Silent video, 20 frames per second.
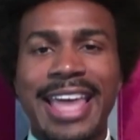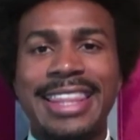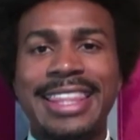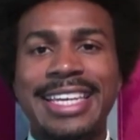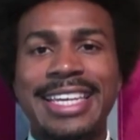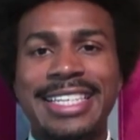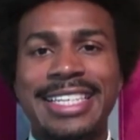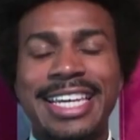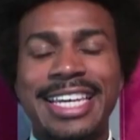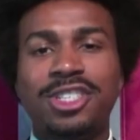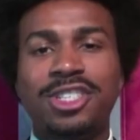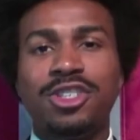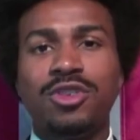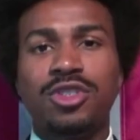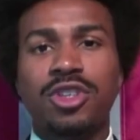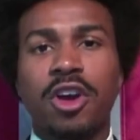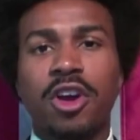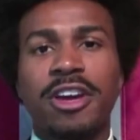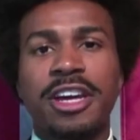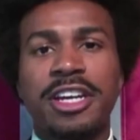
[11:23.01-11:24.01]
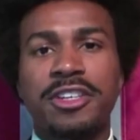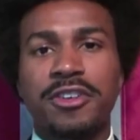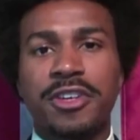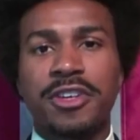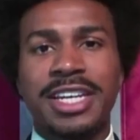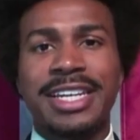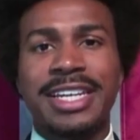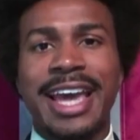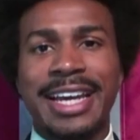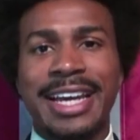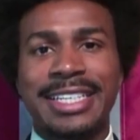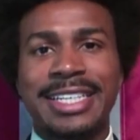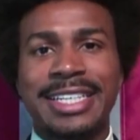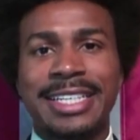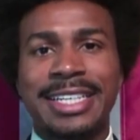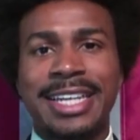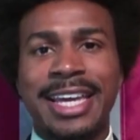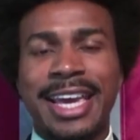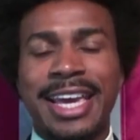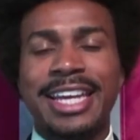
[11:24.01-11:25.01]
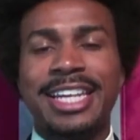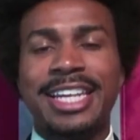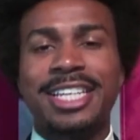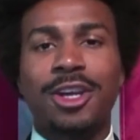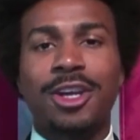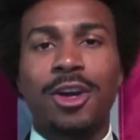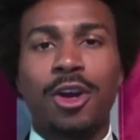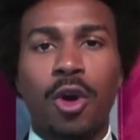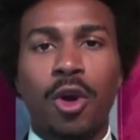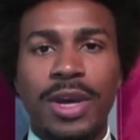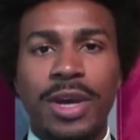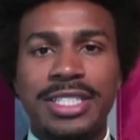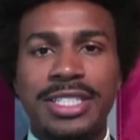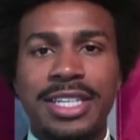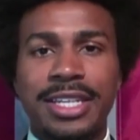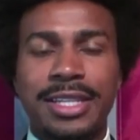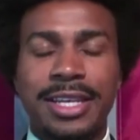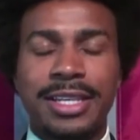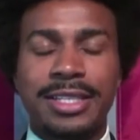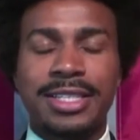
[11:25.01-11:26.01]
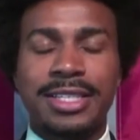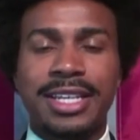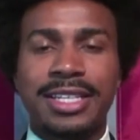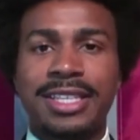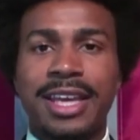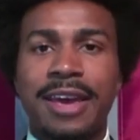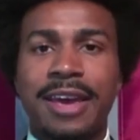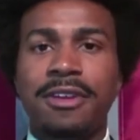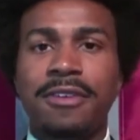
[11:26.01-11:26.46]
And these issues are interconnected. It is no coincidence that